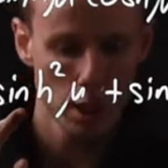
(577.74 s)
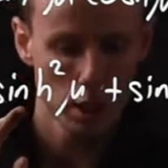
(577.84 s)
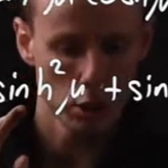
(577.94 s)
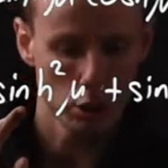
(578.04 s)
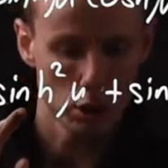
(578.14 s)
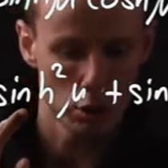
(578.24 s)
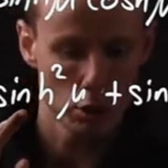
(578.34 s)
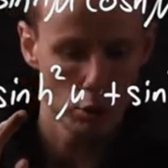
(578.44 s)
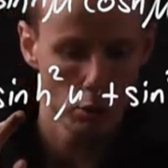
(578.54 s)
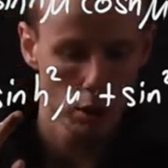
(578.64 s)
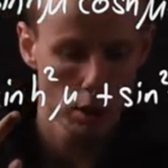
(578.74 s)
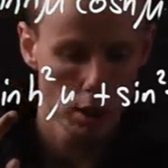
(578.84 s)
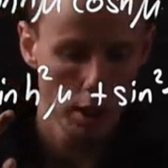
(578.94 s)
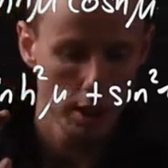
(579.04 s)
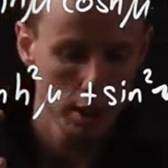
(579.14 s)
you get 2
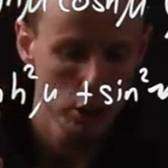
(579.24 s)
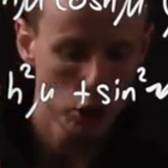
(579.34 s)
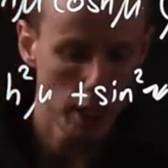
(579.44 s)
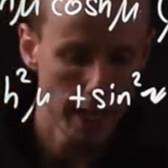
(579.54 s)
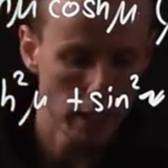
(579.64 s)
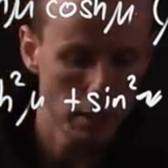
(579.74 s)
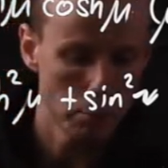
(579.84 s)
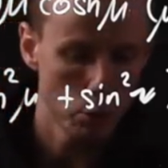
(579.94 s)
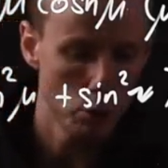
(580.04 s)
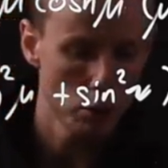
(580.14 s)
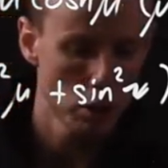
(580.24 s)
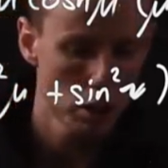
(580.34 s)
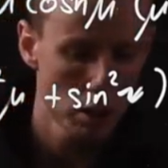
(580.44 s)
sine mu